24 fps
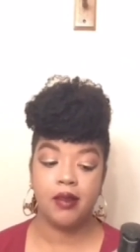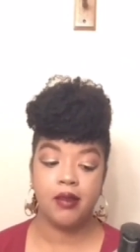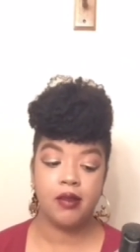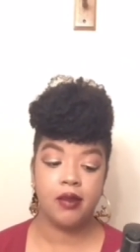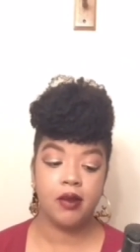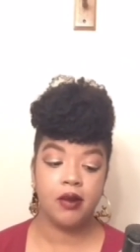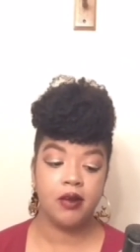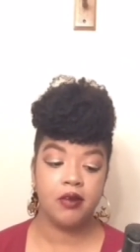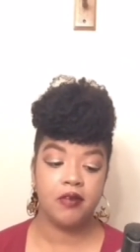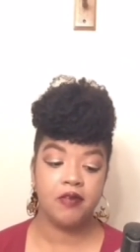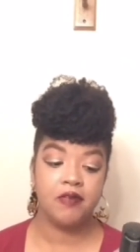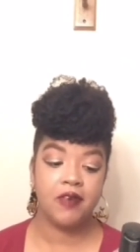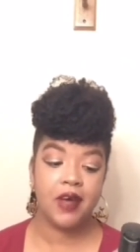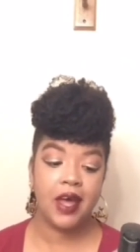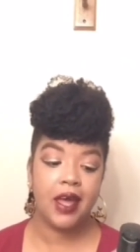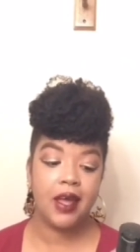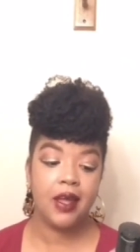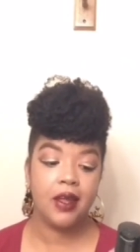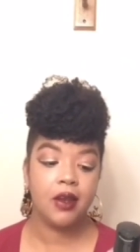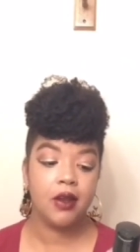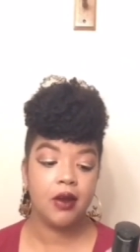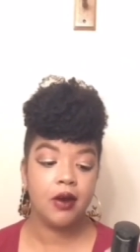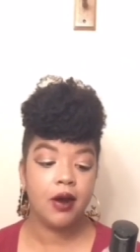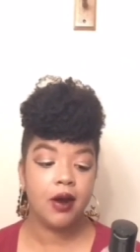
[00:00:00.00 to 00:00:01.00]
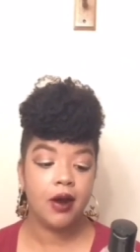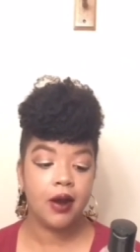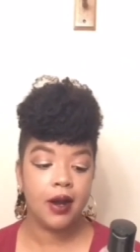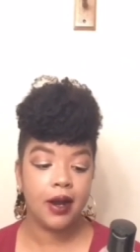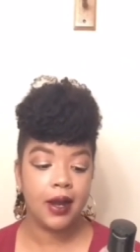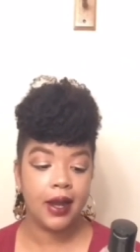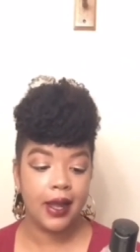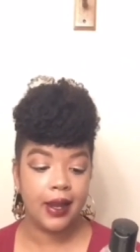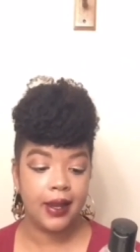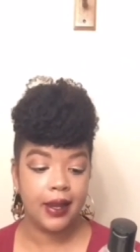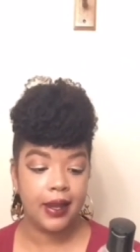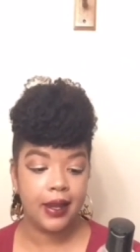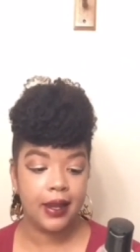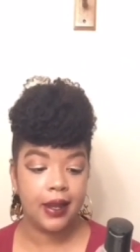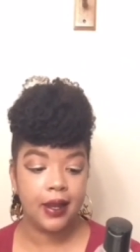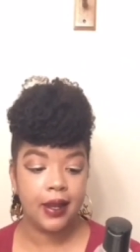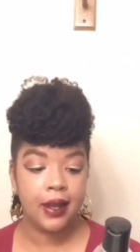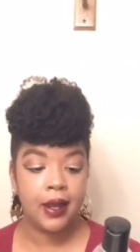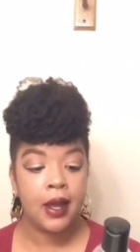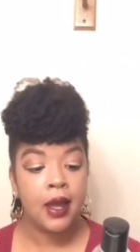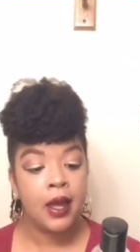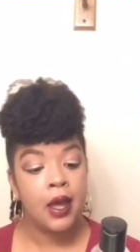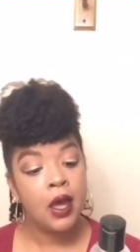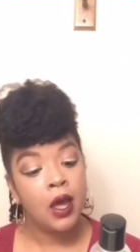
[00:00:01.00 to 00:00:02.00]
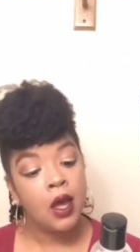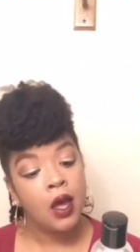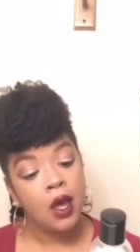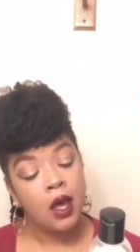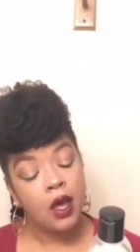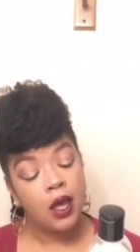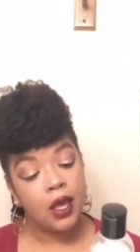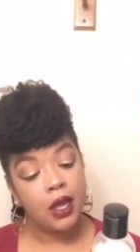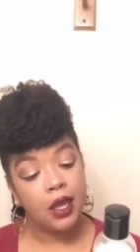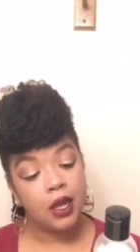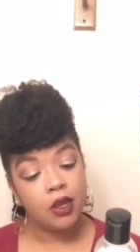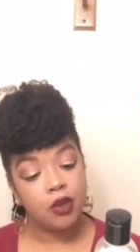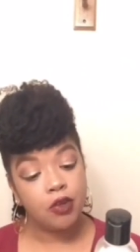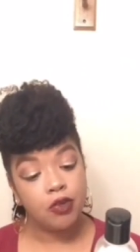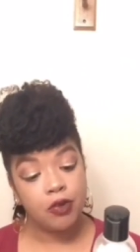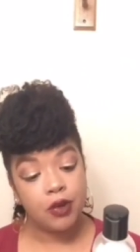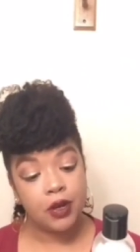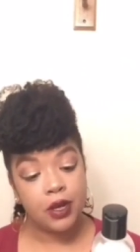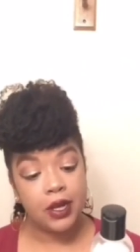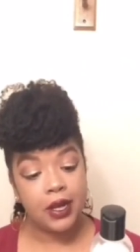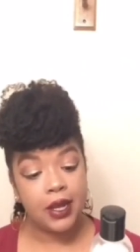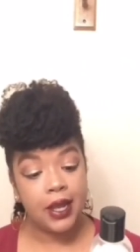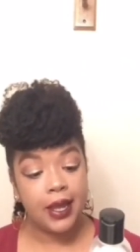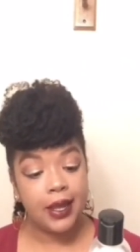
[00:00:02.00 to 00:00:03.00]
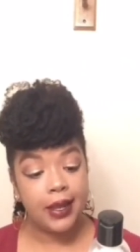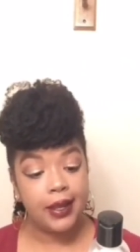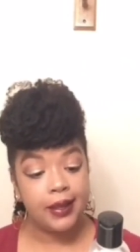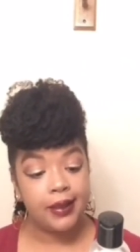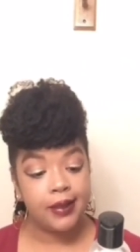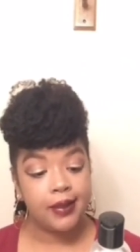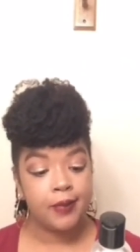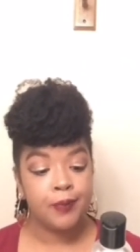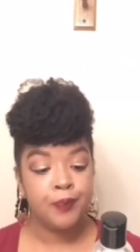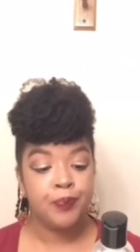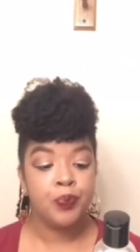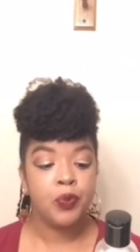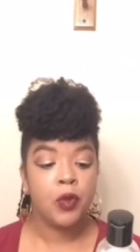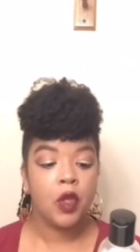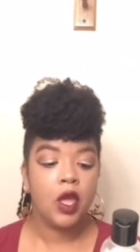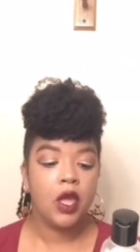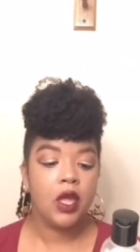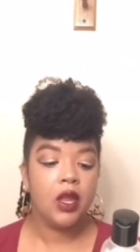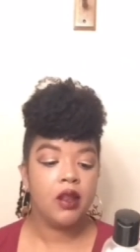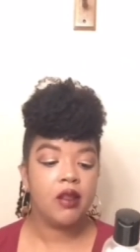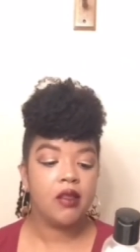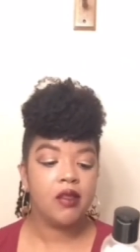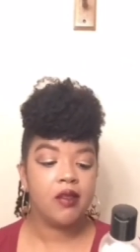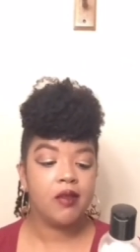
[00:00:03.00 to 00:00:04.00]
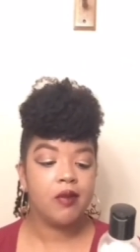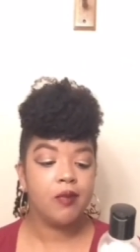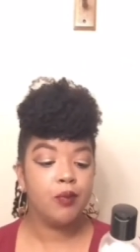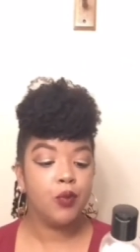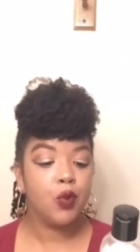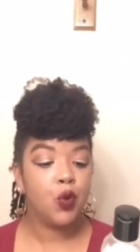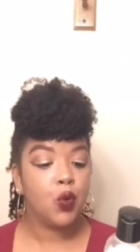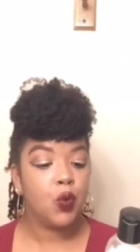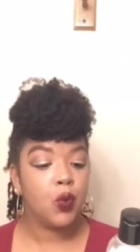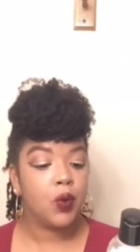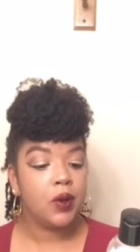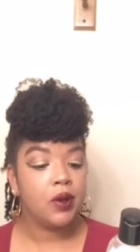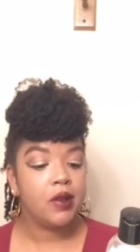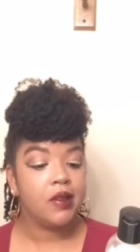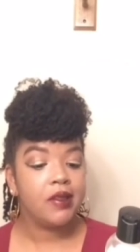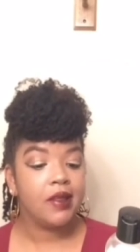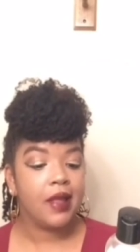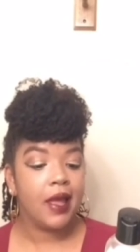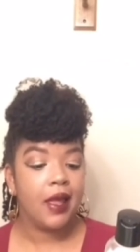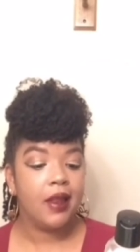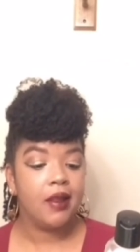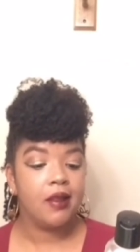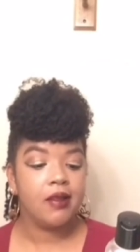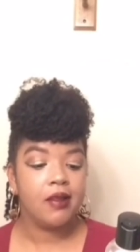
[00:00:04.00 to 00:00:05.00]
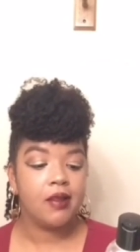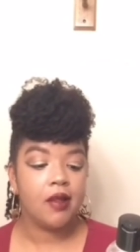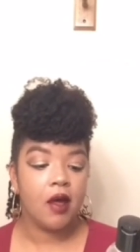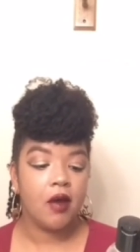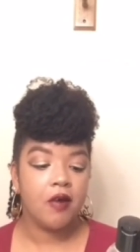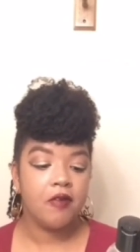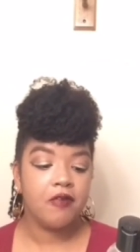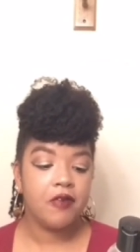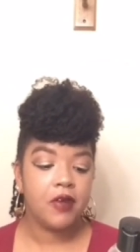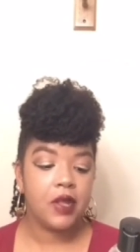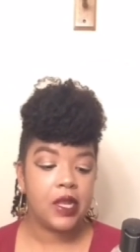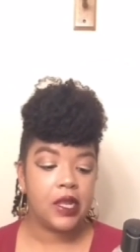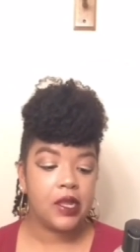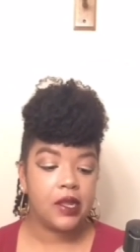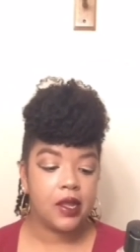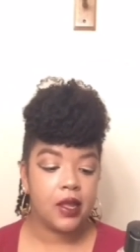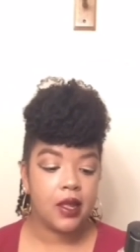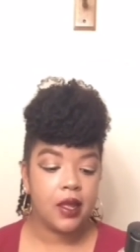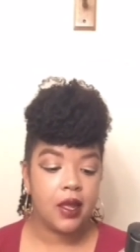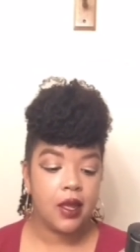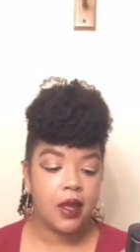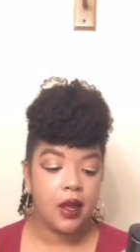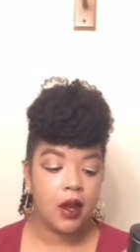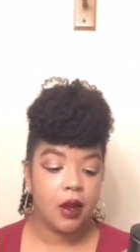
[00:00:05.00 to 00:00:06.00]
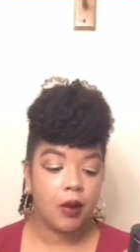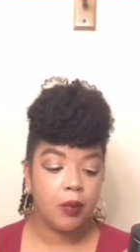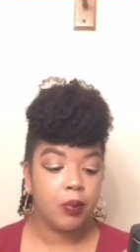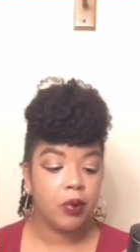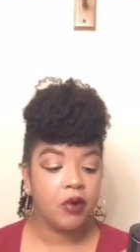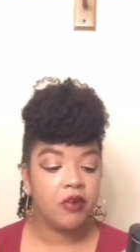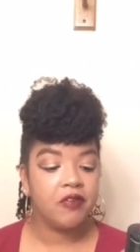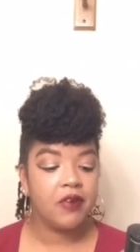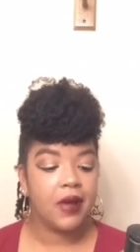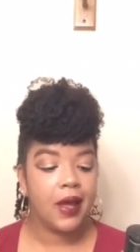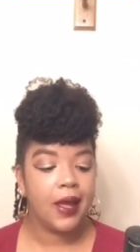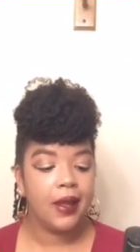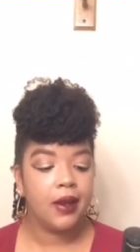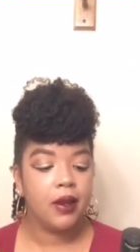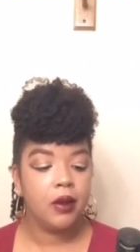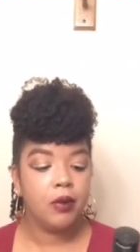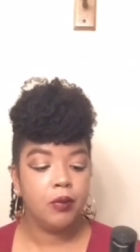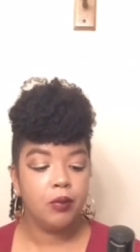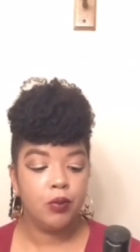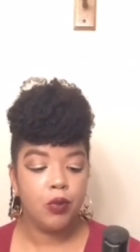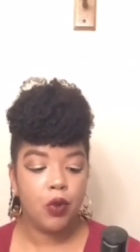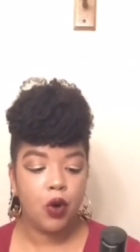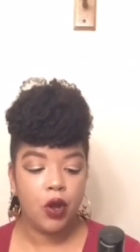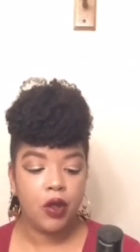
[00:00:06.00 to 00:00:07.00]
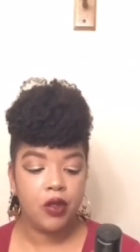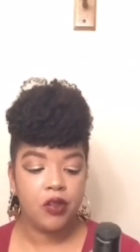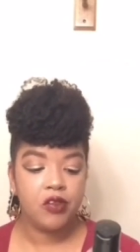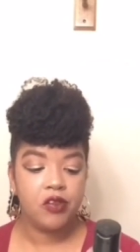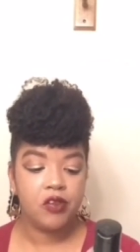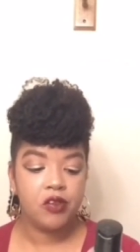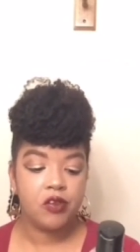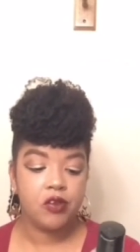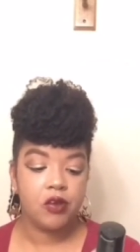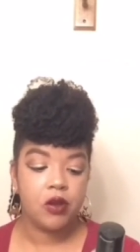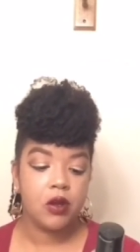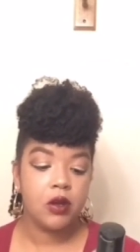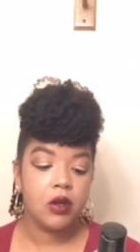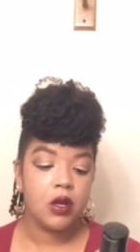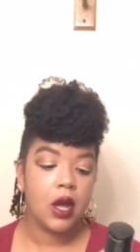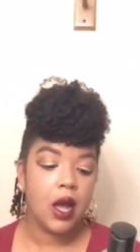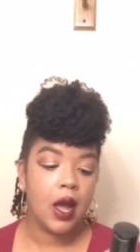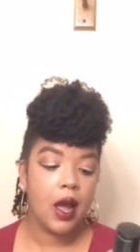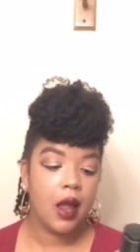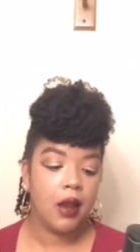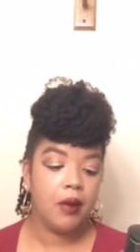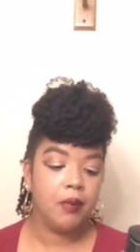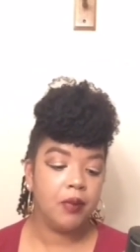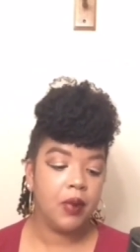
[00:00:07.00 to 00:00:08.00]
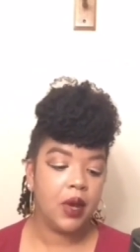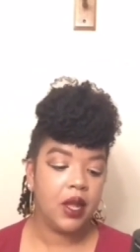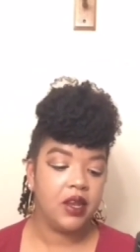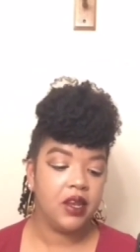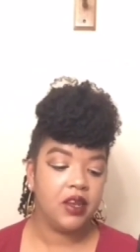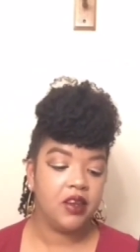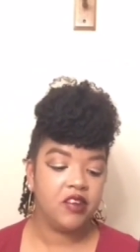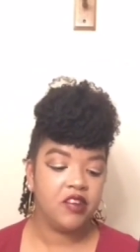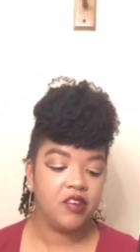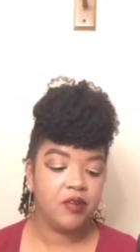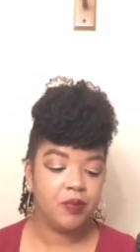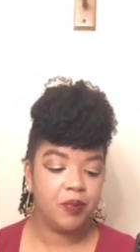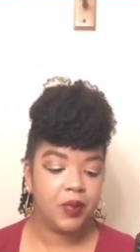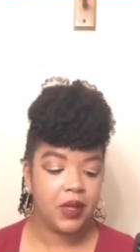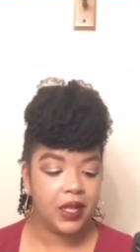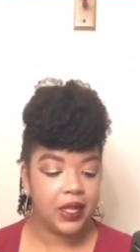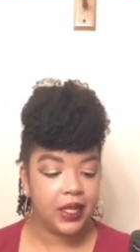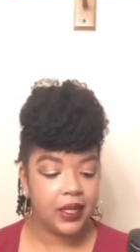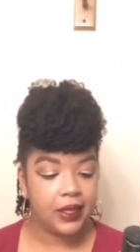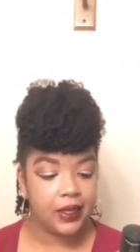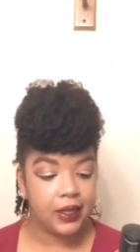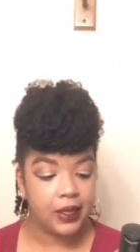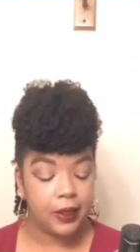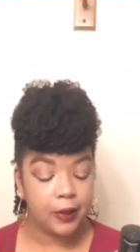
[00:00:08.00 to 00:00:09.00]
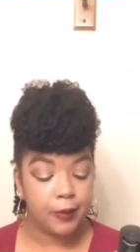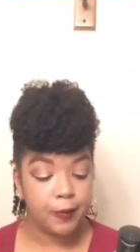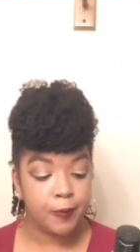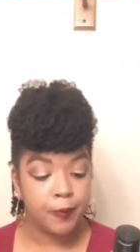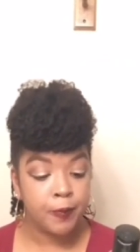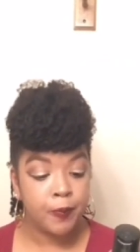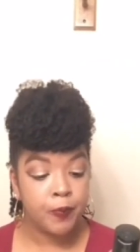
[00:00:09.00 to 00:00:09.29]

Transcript: and certified organic ingredients. It smooths and softens the hair, providing moisture and manageability.